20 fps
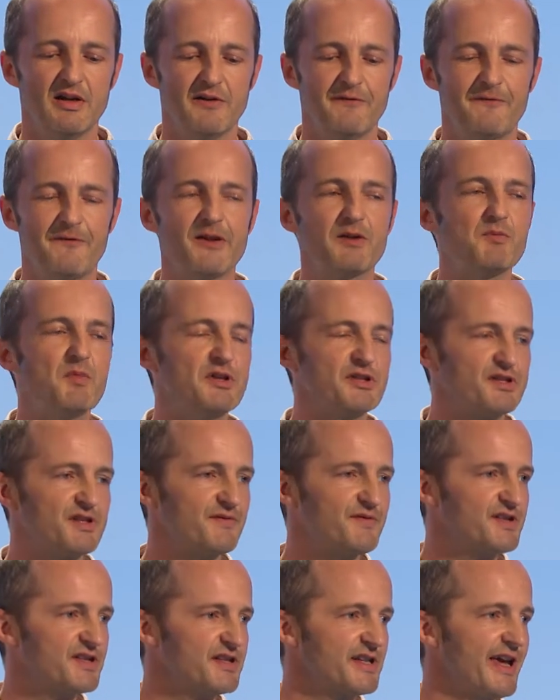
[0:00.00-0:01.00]
figments
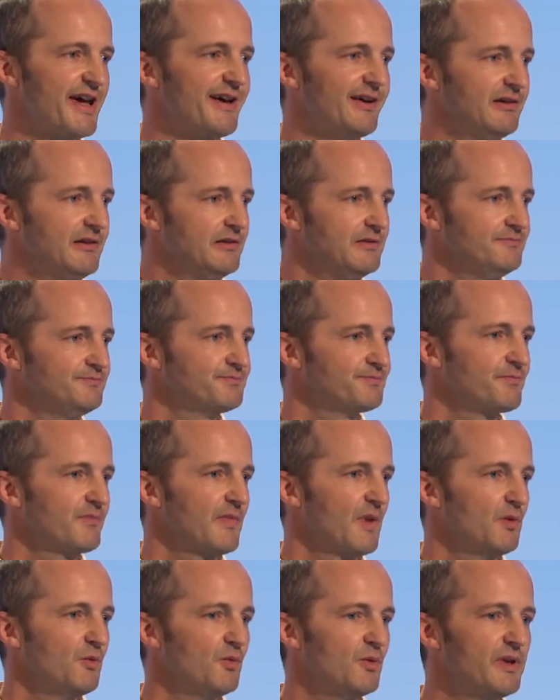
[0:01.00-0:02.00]
of scale.
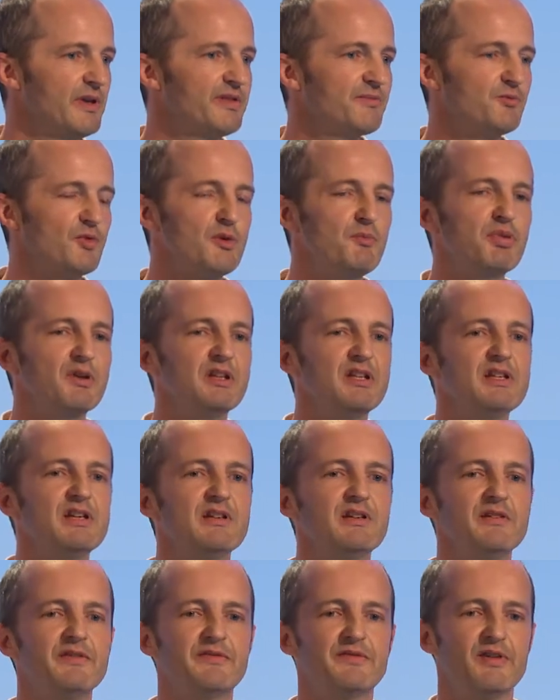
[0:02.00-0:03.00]
We, we
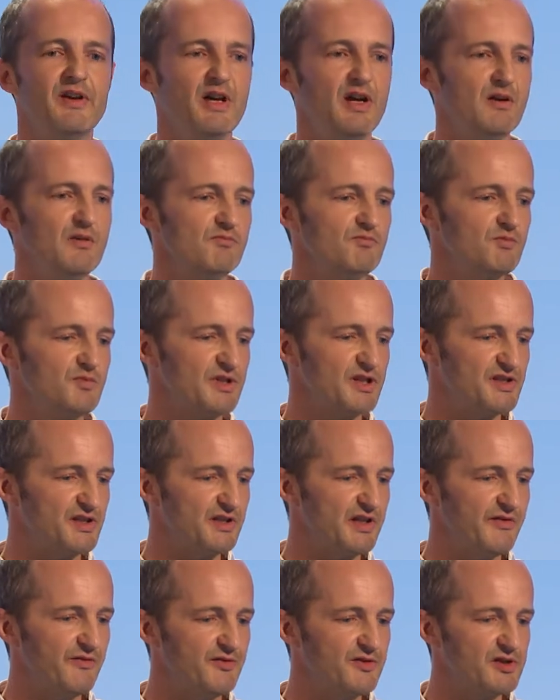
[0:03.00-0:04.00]
believe there's a
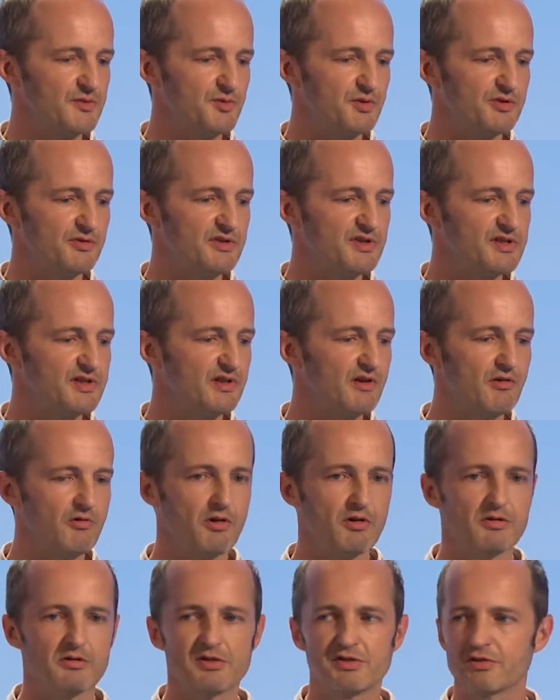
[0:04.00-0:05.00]
difference between
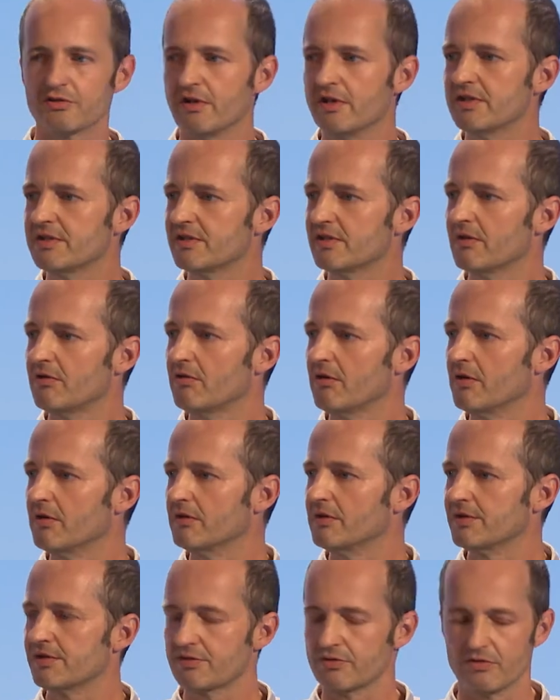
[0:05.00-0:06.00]
synchronous or
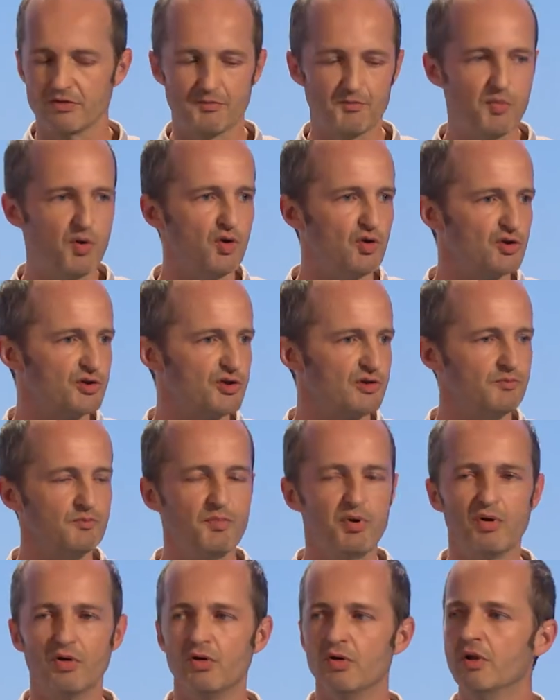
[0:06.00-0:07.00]
asynchronous or push
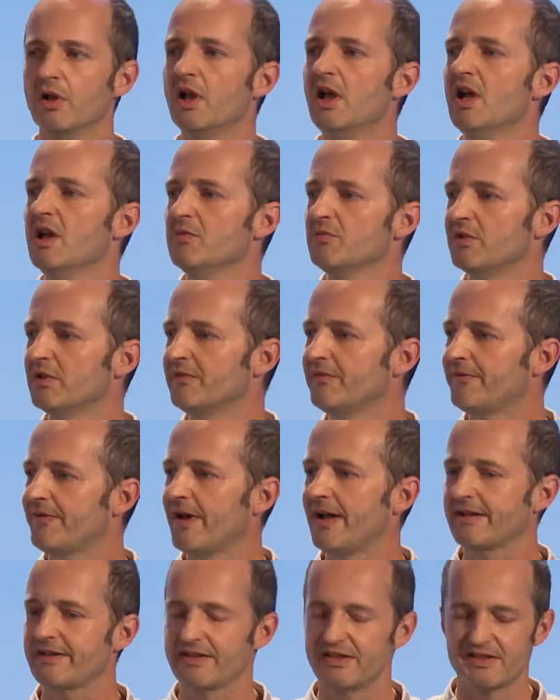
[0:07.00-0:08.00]
and pull, but in
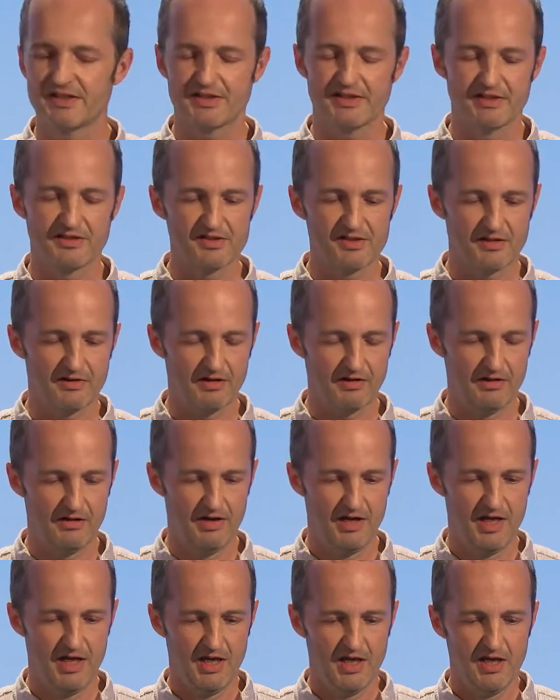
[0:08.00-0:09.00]
fact these things are
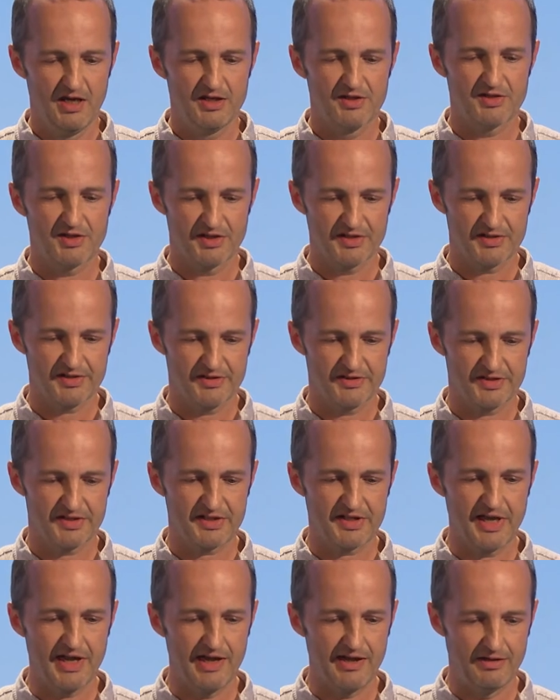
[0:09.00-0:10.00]
just
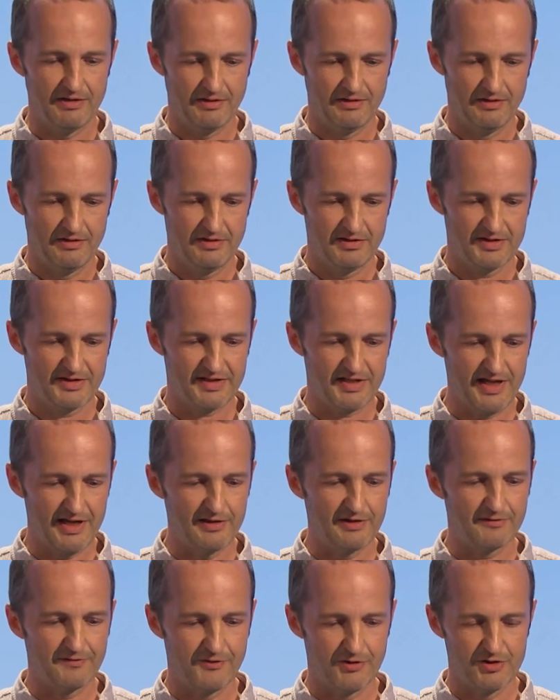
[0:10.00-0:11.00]
scale,
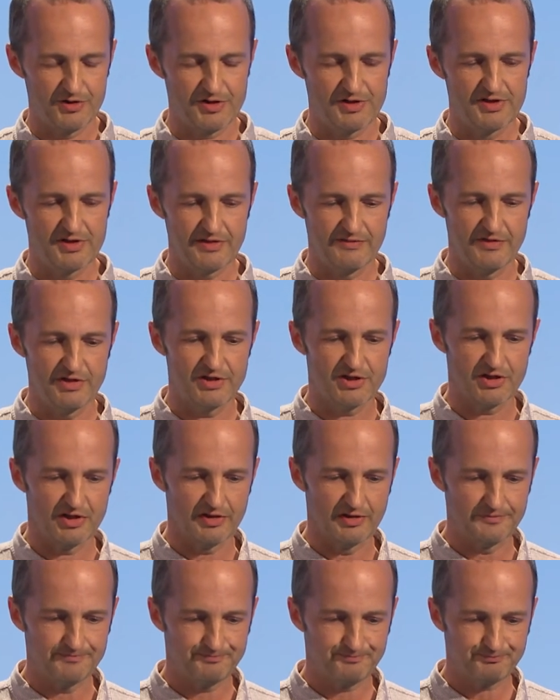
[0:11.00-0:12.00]
scaled versions of each
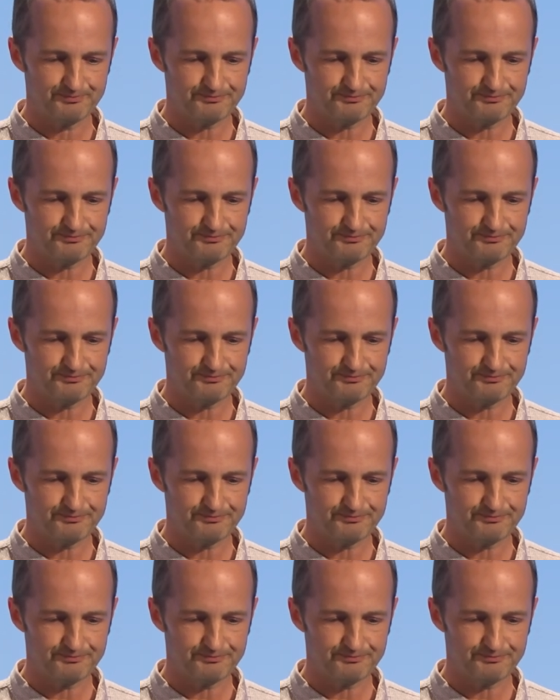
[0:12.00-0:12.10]
other.